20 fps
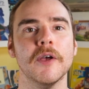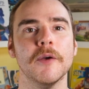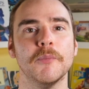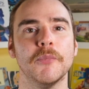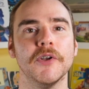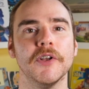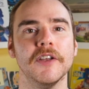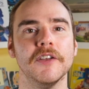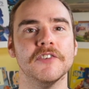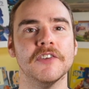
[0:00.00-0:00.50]

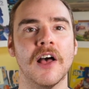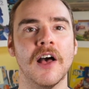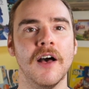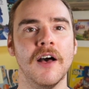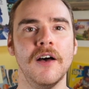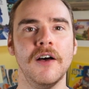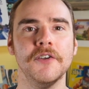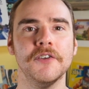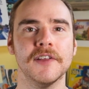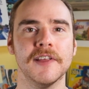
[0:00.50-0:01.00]
but it is
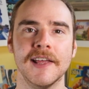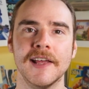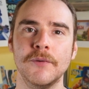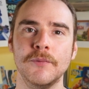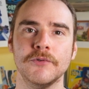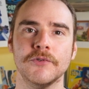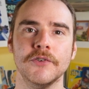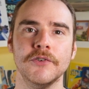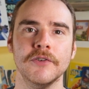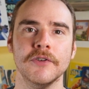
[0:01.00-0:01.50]
hard
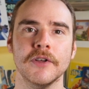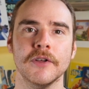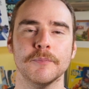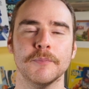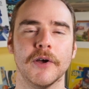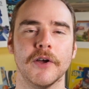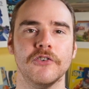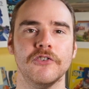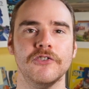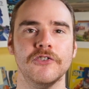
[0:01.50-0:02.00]
countered
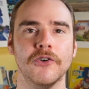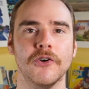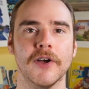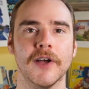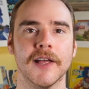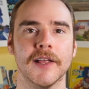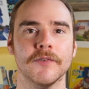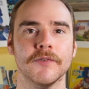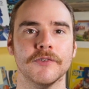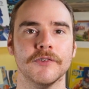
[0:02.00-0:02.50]
by sure
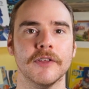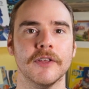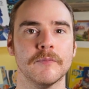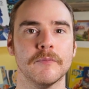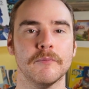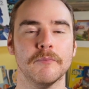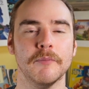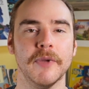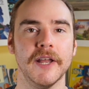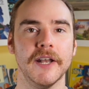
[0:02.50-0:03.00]
hands,
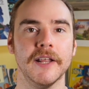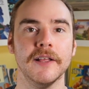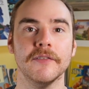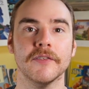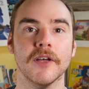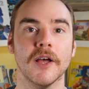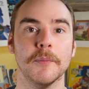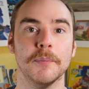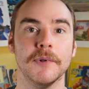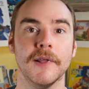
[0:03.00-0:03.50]
meaning
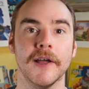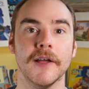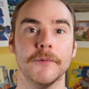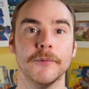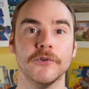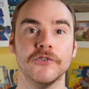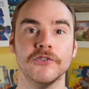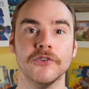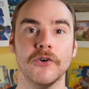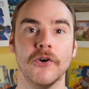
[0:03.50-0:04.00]
that a player
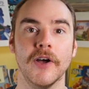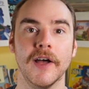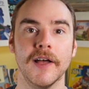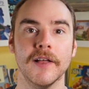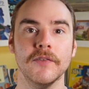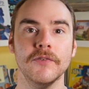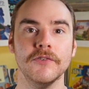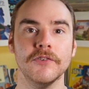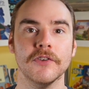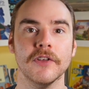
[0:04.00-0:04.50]
with sure
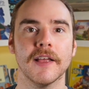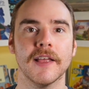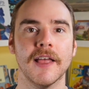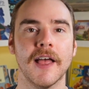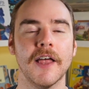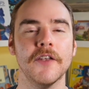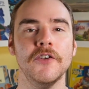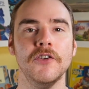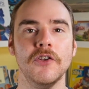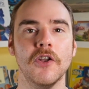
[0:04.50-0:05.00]
hands
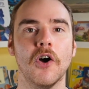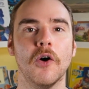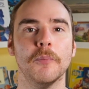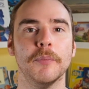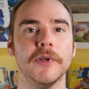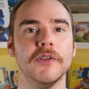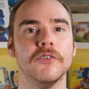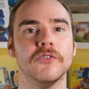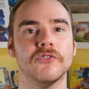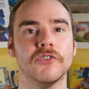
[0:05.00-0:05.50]
cannot
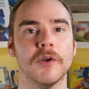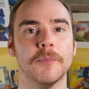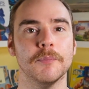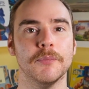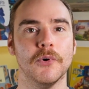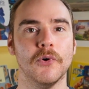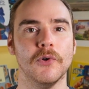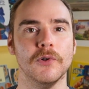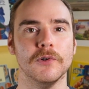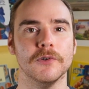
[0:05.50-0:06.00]
be strip
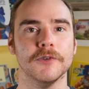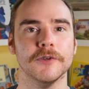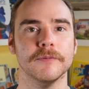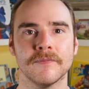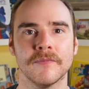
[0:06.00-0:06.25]
balled.